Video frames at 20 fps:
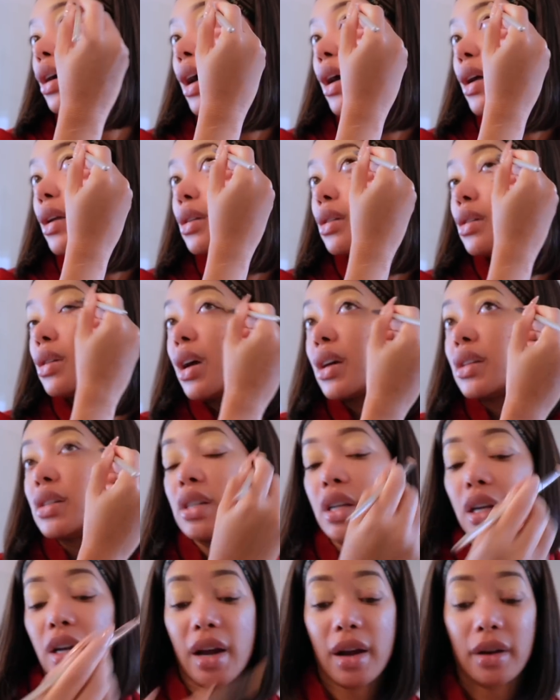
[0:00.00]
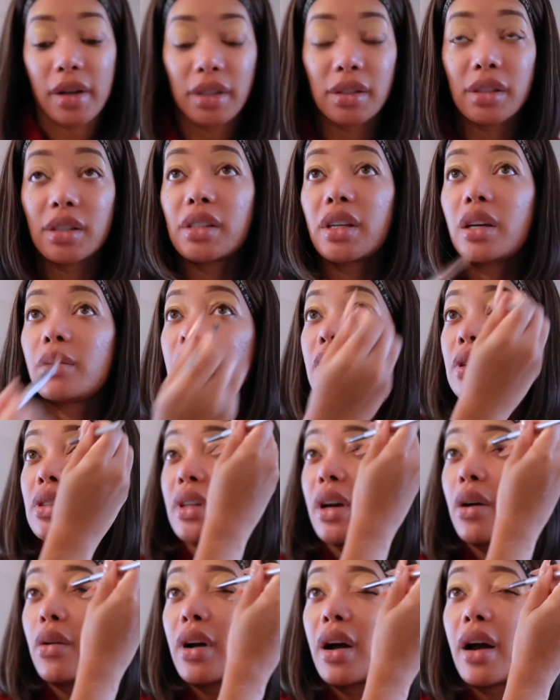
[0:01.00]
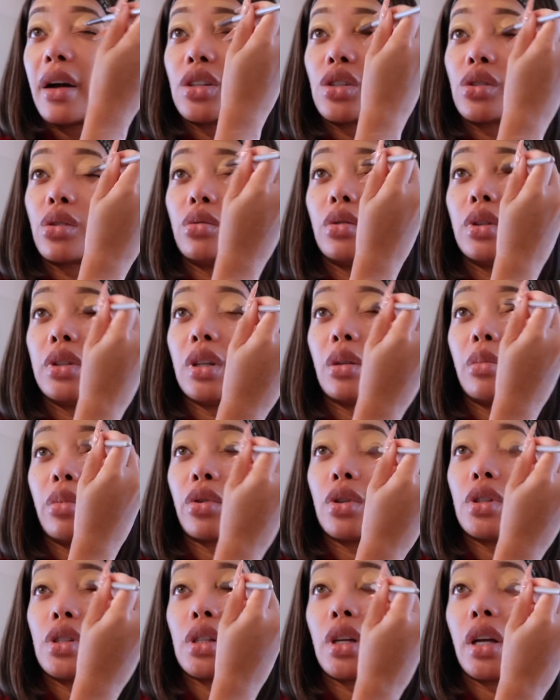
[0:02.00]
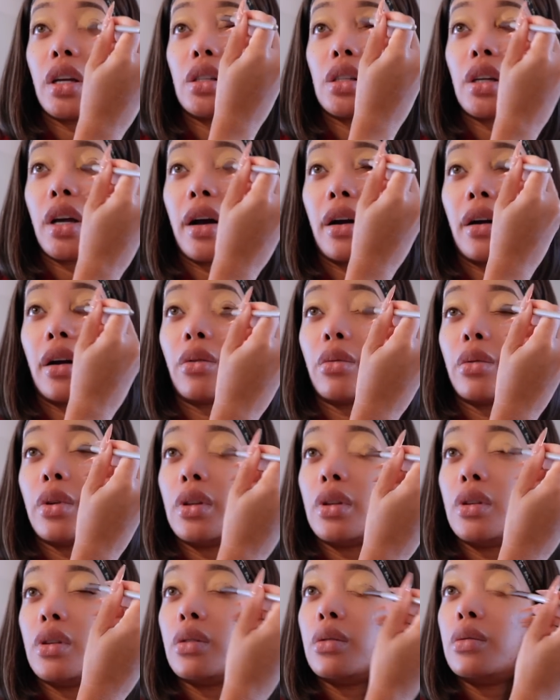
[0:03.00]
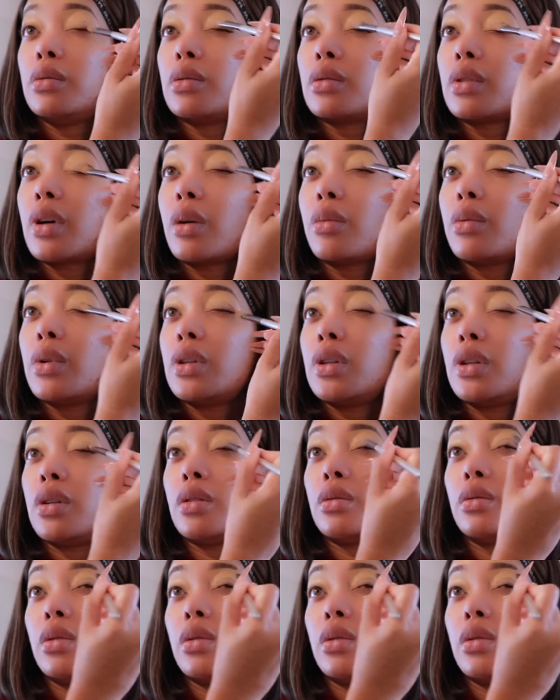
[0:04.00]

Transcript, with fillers: I, I said all that to say, because I, I truly appreciate y'all. I really do. I really do.